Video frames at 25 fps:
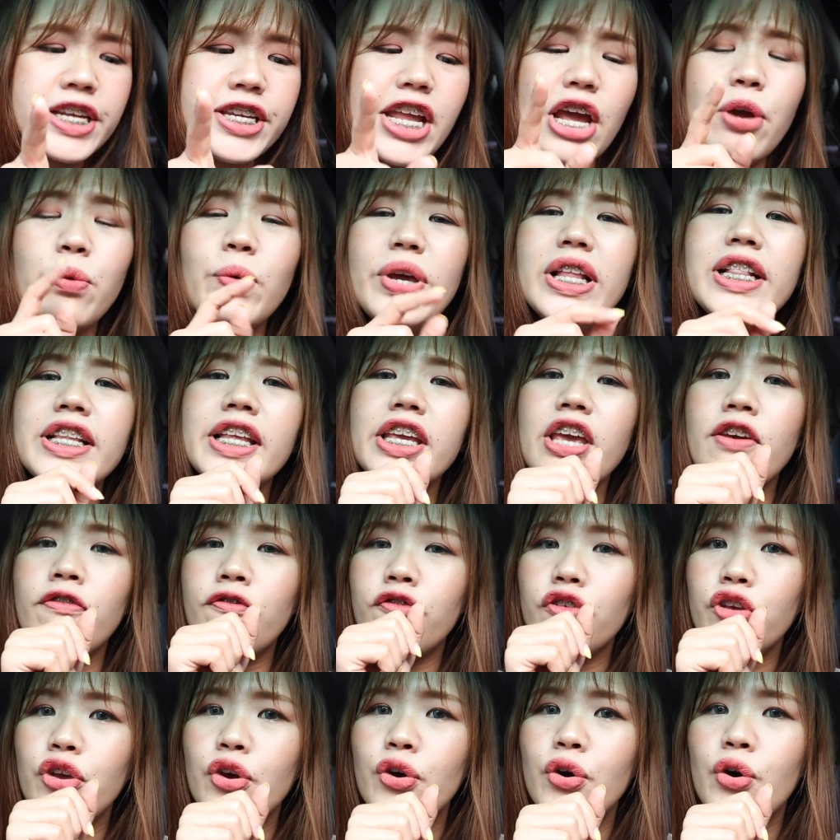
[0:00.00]
they will
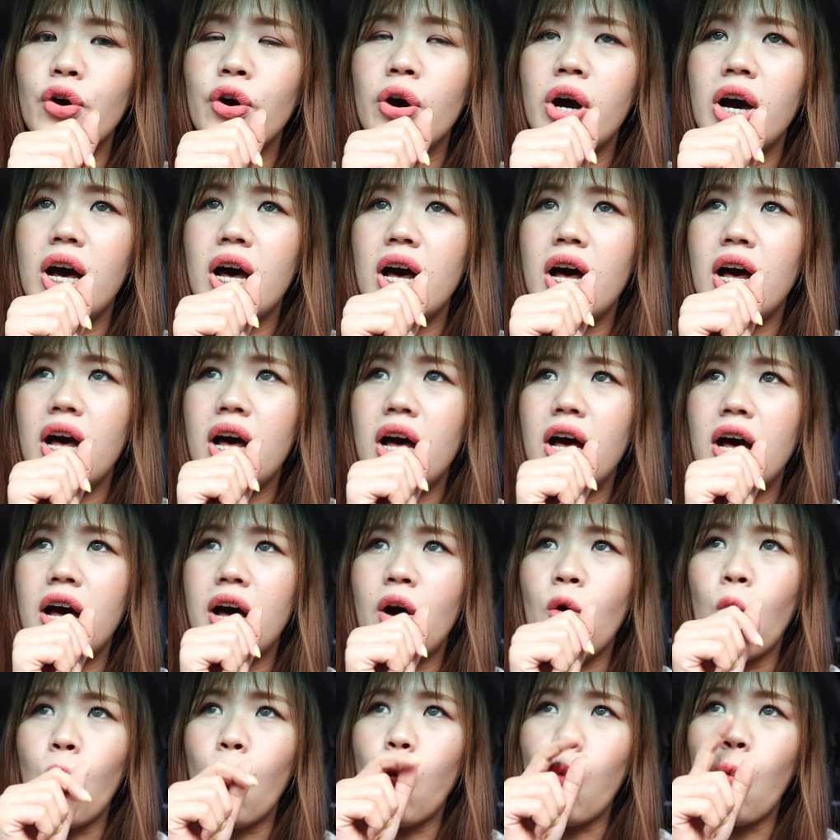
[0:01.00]
give you
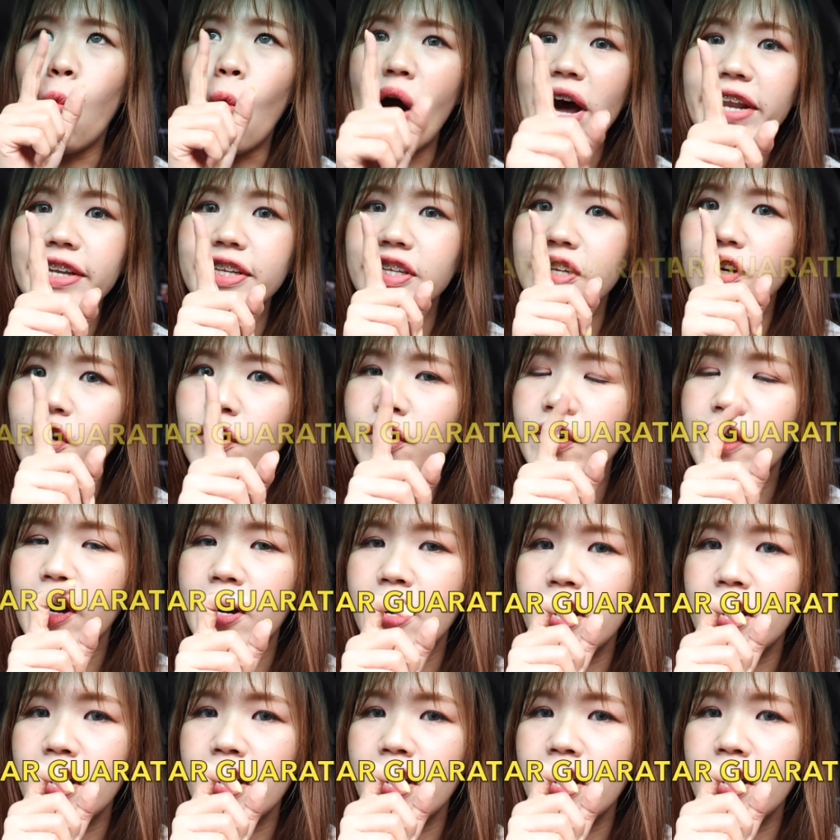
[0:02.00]
a 1 year